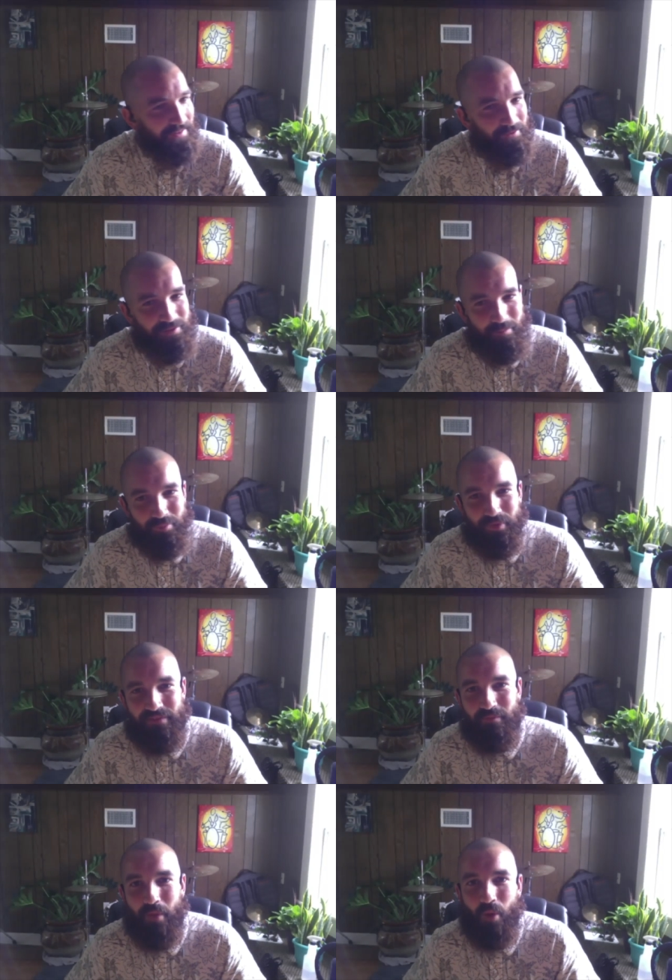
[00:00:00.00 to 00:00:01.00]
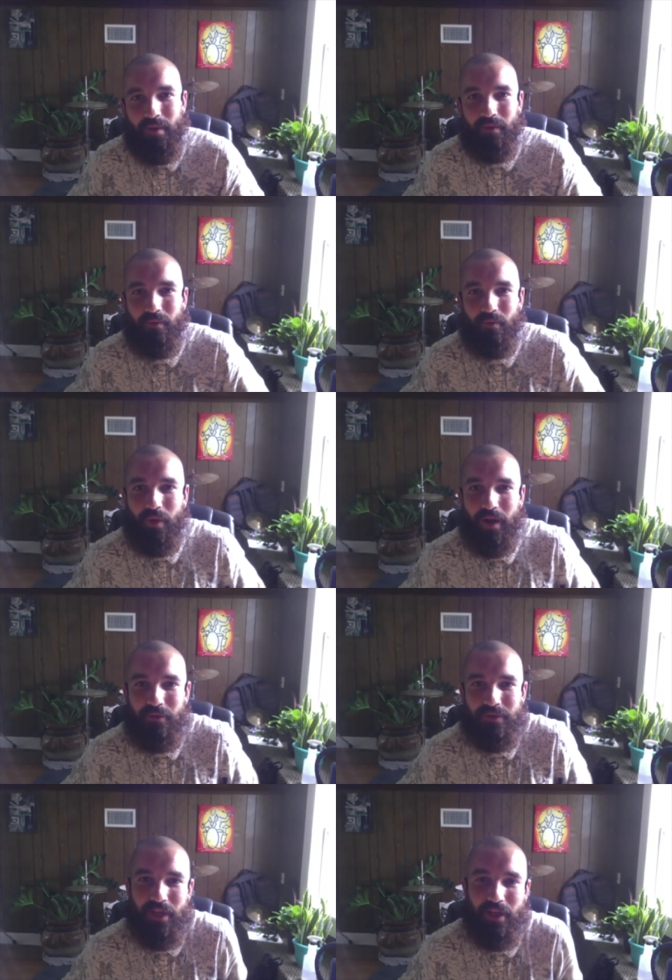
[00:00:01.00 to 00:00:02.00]
was a brief moment when I
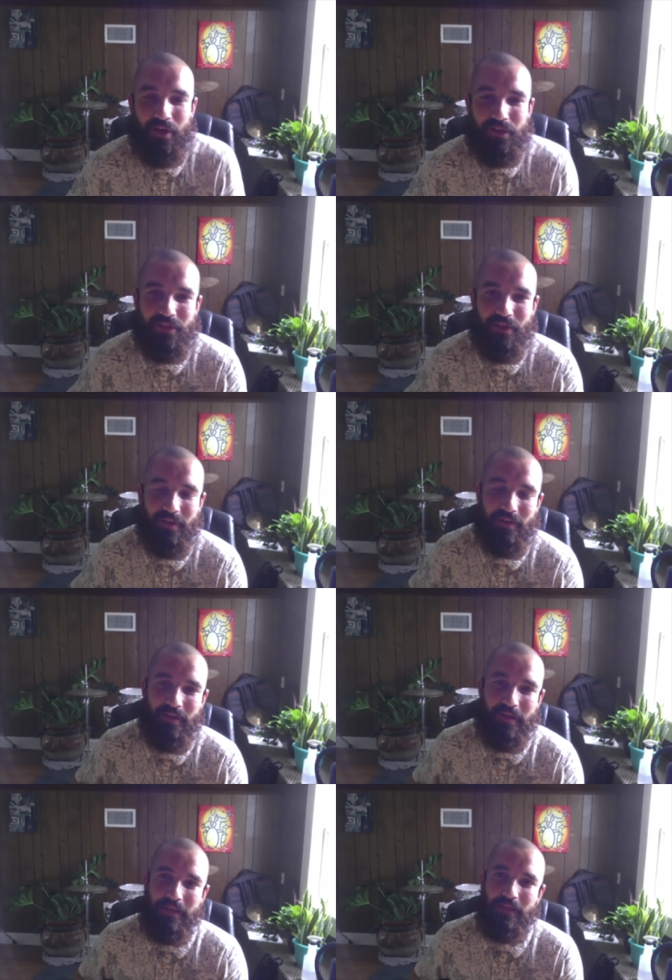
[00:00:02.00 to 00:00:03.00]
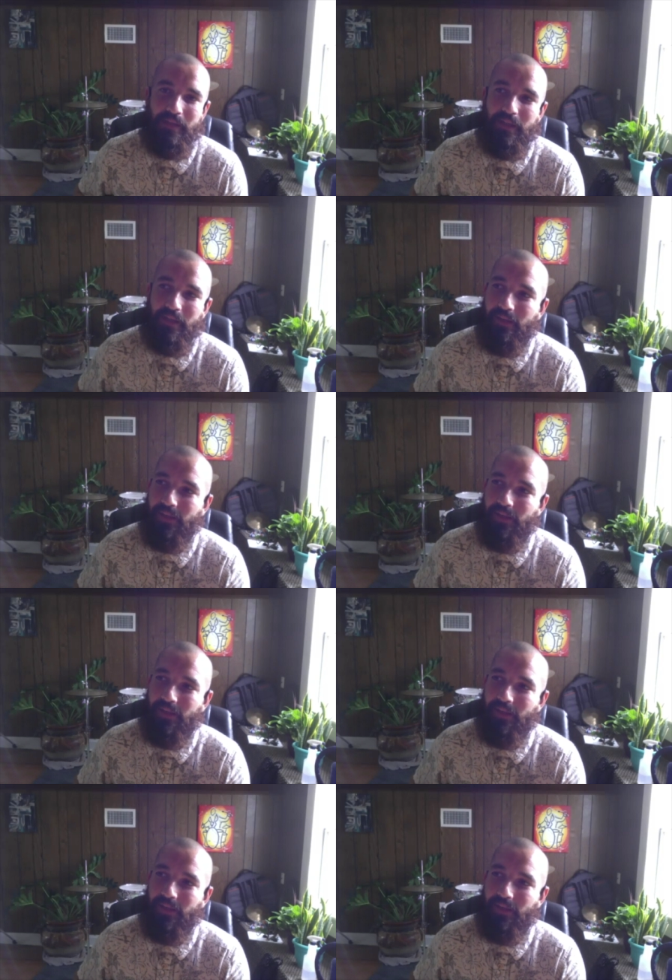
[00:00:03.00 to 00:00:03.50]
was a youngster uh, that I